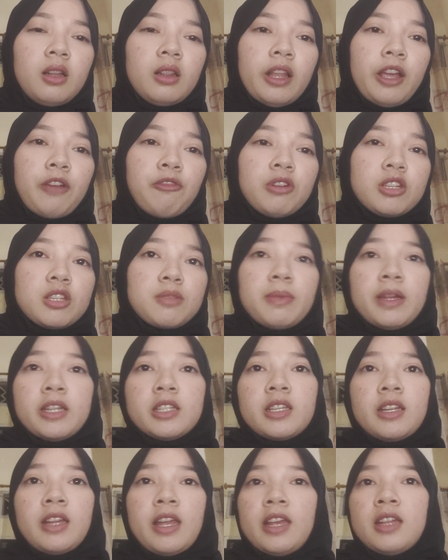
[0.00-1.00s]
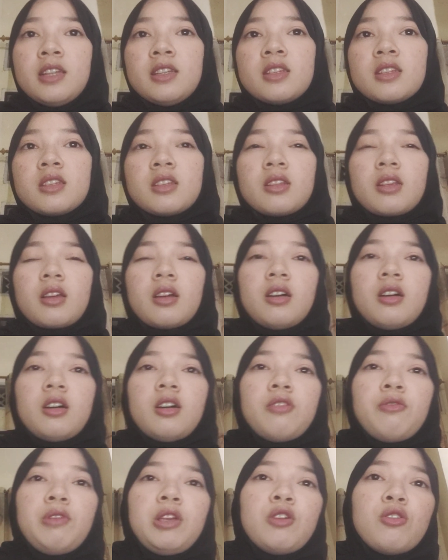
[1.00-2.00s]
language maintenance,
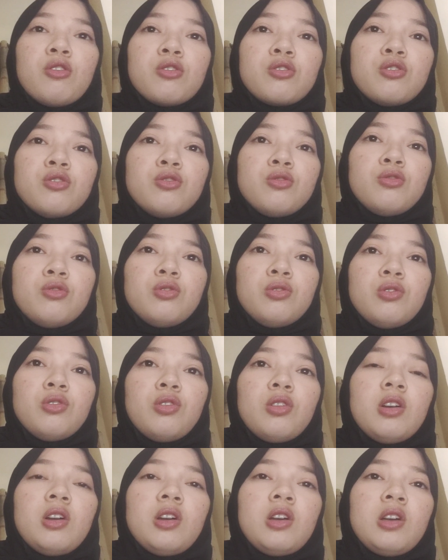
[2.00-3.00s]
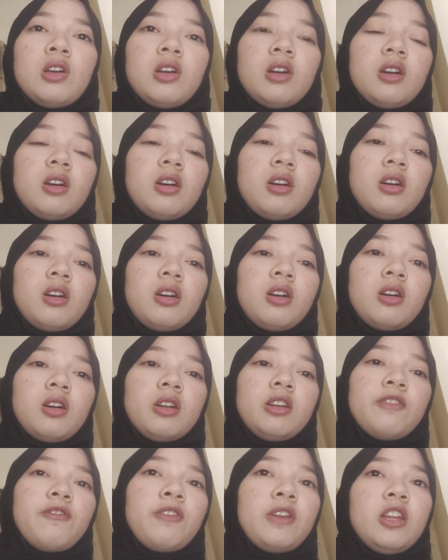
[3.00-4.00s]
we go to
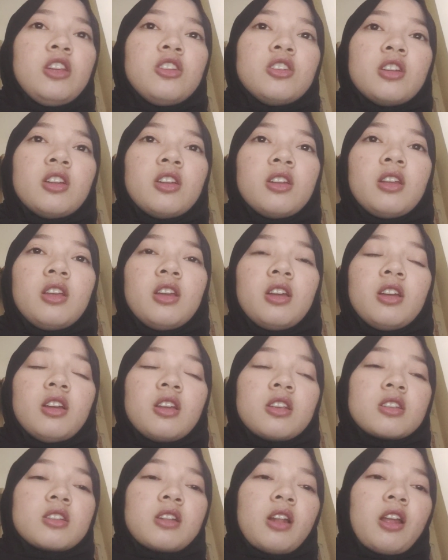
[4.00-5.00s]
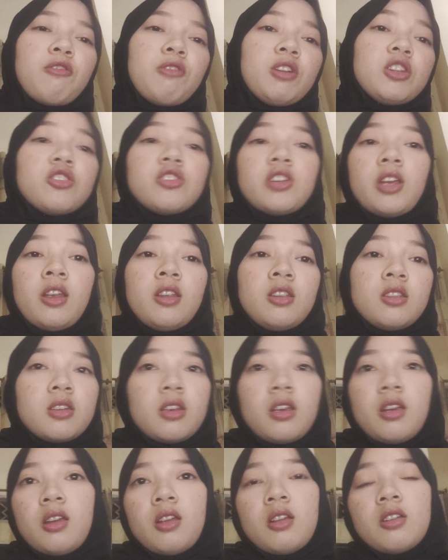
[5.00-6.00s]
definition is language change
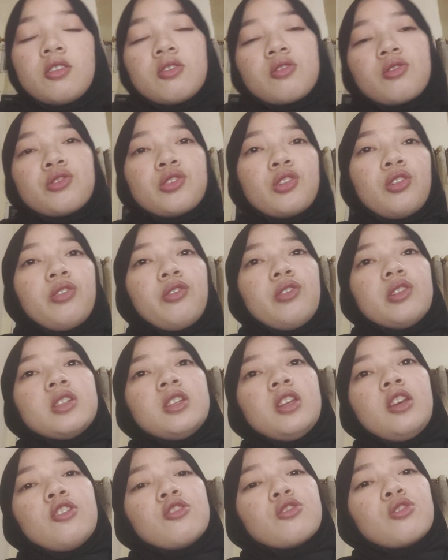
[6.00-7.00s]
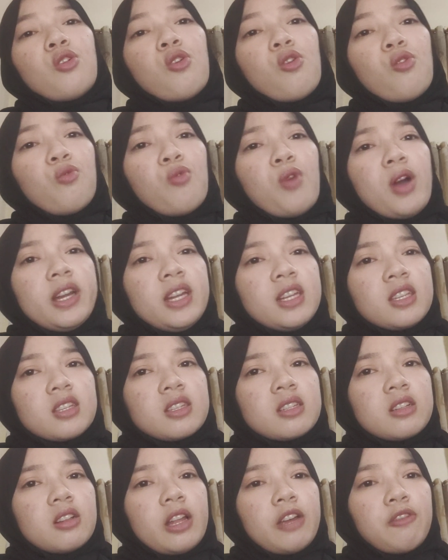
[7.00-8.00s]
in sociolinguistics. So what
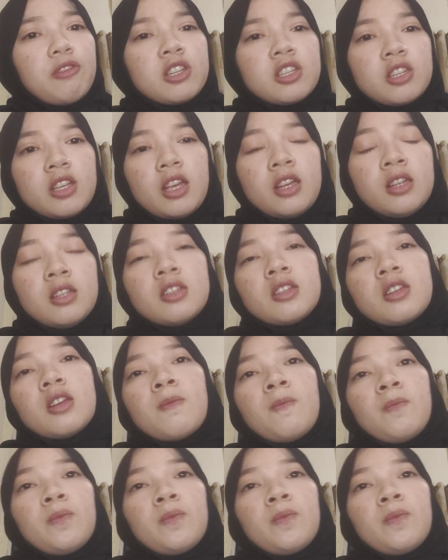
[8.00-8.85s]
is language change?